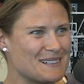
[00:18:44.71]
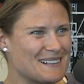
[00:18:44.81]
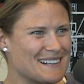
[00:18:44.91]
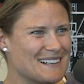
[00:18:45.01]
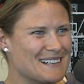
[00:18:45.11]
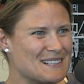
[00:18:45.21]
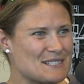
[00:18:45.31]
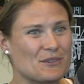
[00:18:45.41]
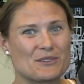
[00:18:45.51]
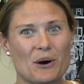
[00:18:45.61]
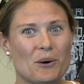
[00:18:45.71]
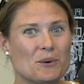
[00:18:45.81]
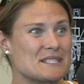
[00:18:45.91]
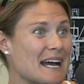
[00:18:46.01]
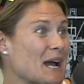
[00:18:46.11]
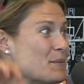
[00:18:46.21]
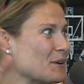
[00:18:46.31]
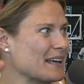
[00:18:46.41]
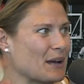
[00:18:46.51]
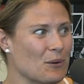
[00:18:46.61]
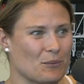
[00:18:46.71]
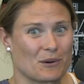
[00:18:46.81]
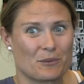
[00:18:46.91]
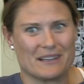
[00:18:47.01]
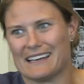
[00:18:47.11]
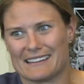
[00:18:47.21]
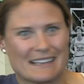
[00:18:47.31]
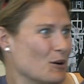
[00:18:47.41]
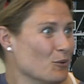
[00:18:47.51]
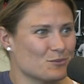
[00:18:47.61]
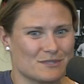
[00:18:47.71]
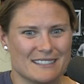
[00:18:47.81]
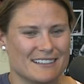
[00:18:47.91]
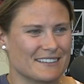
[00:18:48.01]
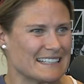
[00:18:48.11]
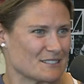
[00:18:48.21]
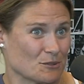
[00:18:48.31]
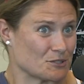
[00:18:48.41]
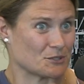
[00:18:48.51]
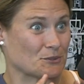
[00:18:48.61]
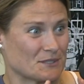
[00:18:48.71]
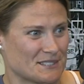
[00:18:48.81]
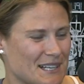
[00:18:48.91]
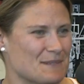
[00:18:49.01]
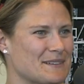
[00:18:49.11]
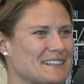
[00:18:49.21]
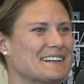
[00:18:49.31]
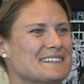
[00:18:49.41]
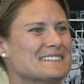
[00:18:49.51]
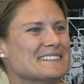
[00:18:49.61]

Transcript: Right. So That's the really whole time cool. you're like, oh, we're winning. Like, oh, all right, don't screw this up, you know.